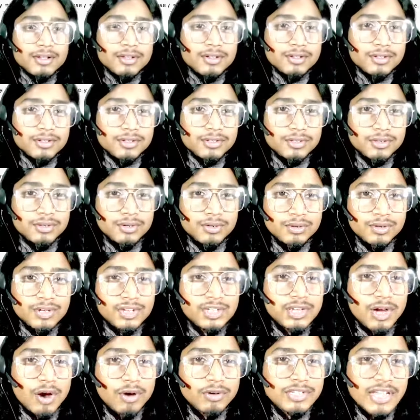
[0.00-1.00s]
So
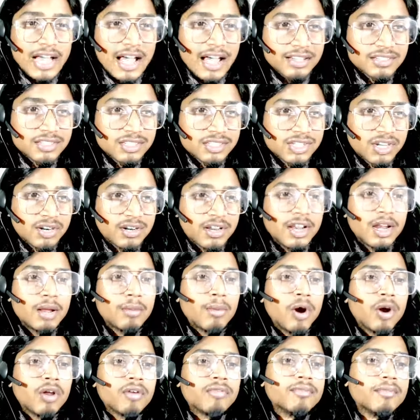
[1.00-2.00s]
each house has a certain
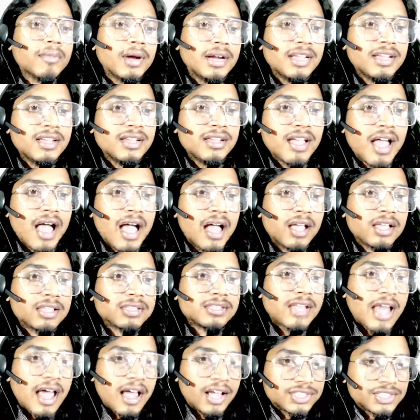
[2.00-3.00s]
amount of money
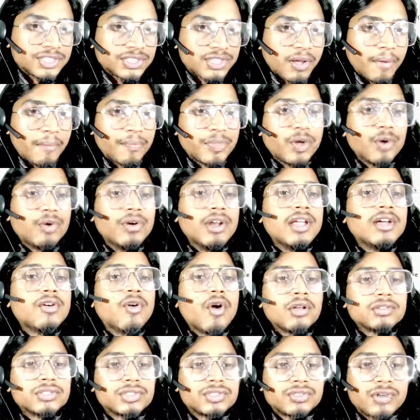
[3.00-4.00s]
stashed. The only
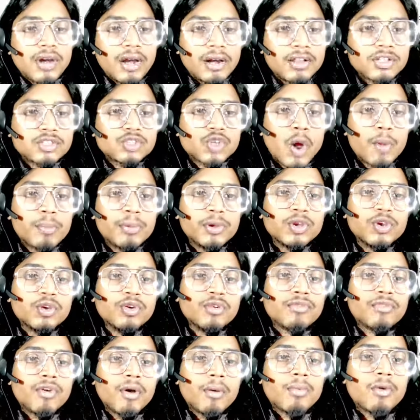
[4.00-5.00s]
constant stopping you
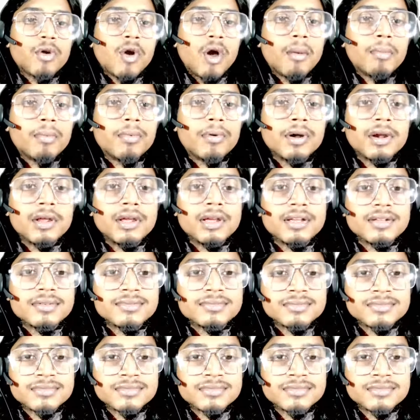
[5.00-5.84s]
from robbing